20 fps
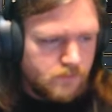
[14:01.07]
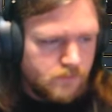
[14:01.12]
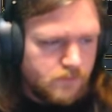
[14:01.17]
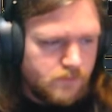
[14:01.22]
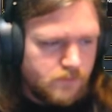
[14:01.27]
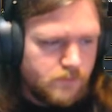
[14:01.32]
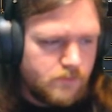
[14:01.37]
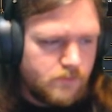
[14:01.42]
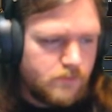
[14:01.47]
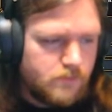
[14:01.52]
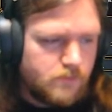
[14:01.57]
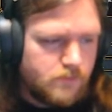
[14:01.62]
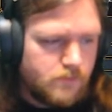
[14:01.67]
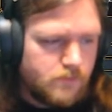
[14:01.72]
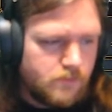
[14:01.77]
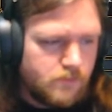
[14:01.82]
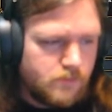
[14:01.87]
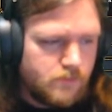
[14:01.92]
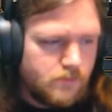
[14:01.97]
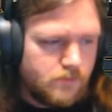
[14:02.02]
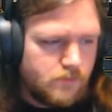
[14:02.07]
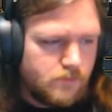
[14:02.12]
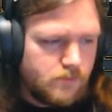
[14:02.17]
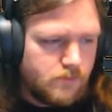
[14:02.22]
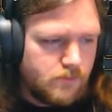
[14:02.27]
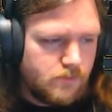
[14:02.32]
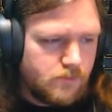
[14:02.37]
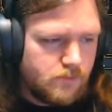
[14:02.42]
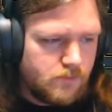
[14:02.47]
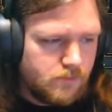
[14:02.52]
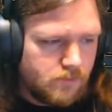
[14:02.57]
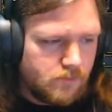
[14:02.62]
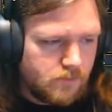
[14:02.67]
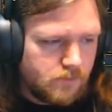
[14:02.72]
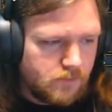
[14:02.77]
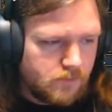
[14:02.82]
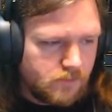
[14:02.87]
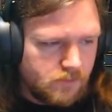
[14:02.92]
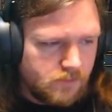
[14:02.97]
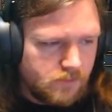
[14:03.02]

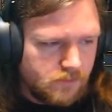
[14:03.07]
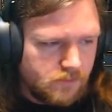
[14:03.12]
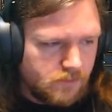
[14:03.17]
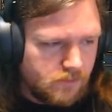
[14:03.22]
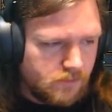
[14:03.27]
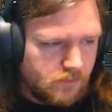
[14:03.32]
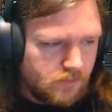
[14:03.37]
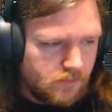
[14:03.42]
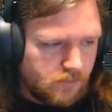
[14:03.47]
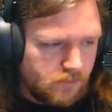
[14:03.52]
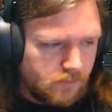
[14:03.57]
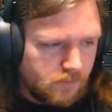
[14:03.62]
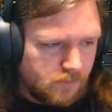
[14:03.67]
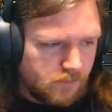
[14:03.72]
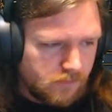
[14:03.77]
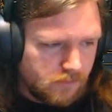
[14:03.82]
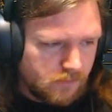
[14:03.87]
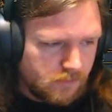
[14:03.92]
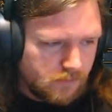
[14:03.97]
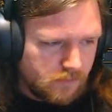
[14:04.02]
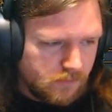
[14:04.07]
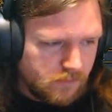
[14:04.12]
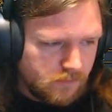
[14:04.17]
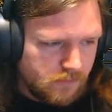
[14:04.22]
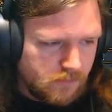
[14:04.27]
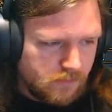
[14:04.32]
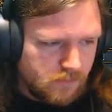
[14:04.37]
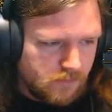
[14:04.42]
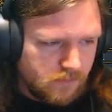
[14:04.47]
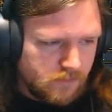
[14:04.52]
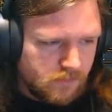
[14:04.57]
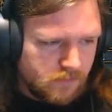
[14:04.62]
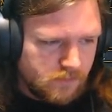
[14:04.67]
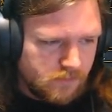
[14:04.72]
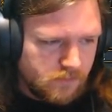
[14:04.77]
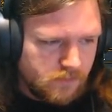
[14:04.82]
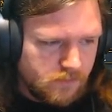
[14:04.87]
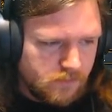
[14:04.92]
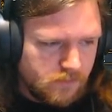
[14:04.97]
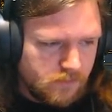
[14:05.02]

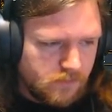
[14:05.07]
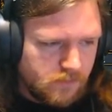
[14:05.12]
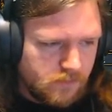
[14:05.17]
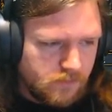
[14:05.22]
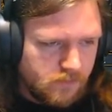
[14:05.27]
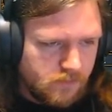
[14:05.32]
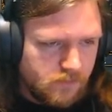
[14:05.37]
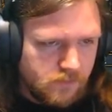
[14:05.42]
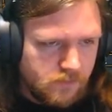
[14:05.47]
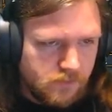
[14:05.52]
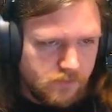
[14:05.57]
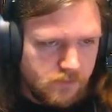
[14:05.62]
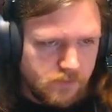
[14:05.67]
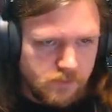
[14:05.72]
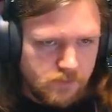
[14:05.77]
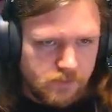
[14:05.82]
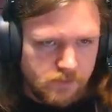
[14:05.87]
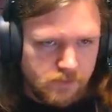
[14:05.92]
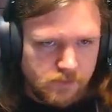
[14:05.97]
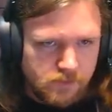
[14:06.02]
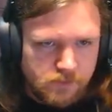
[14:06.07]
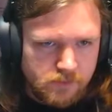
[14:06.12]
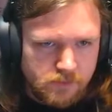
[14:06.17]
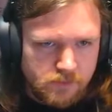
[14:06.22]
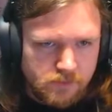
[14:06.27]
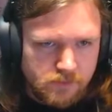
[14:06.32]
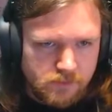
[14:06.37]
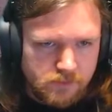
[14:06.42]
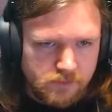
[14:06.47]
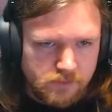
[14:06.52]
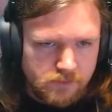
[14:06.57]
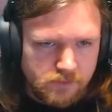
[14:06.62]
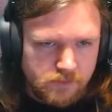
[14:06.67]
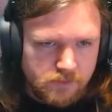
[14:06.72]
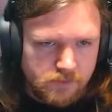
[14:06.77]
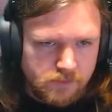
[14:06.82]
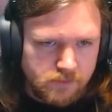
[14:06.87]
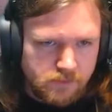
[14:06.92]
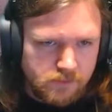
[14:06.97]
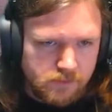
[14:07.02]

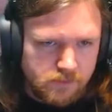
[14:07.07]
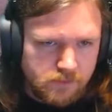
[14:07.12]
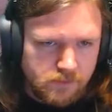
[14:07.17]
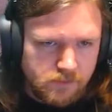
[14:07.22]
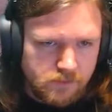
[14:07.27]
(no one is talking)